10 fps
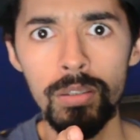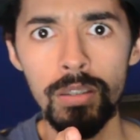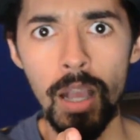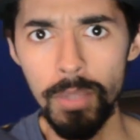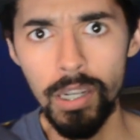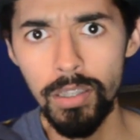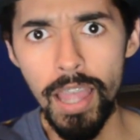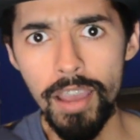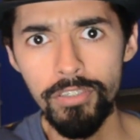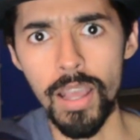I'm not gonna
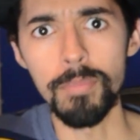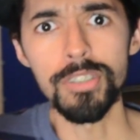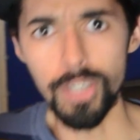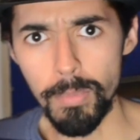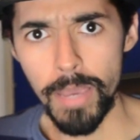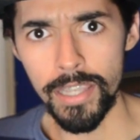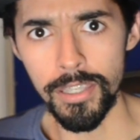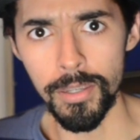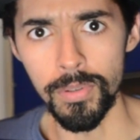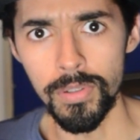laugh. I'm still mad at
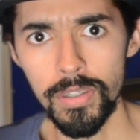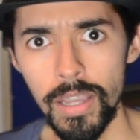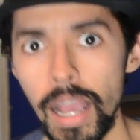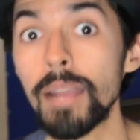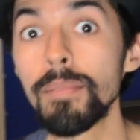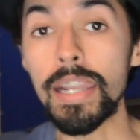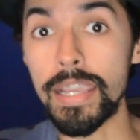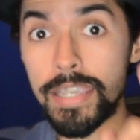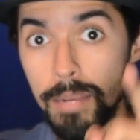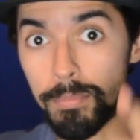you. I'm gonna
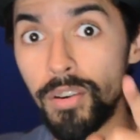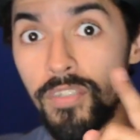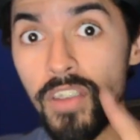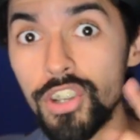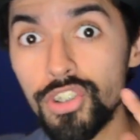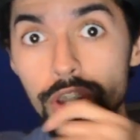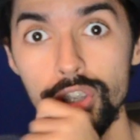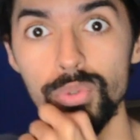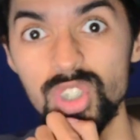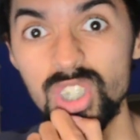get my revenge on
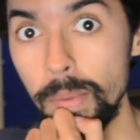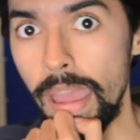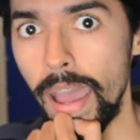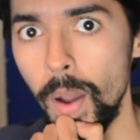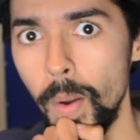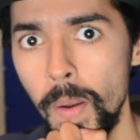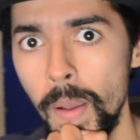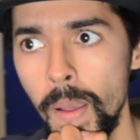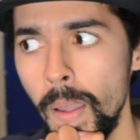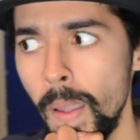you somehow.
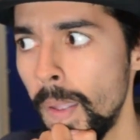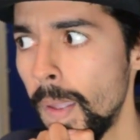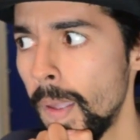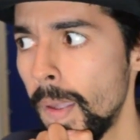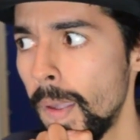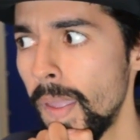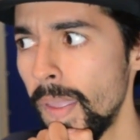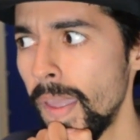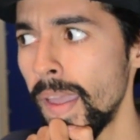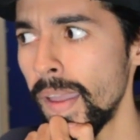
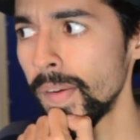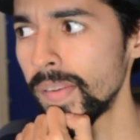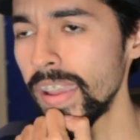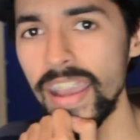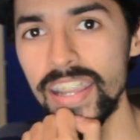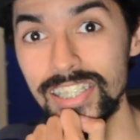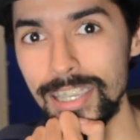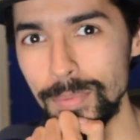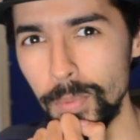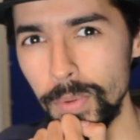Okay, I just
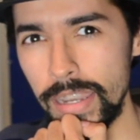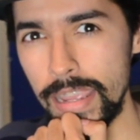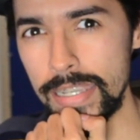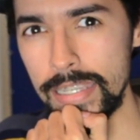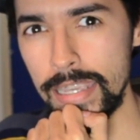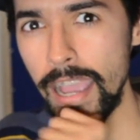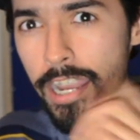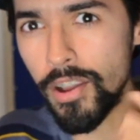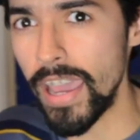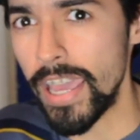came up with an idea. I
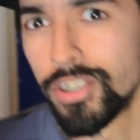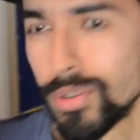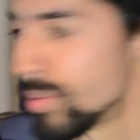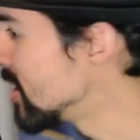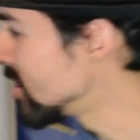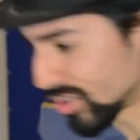know how to do this.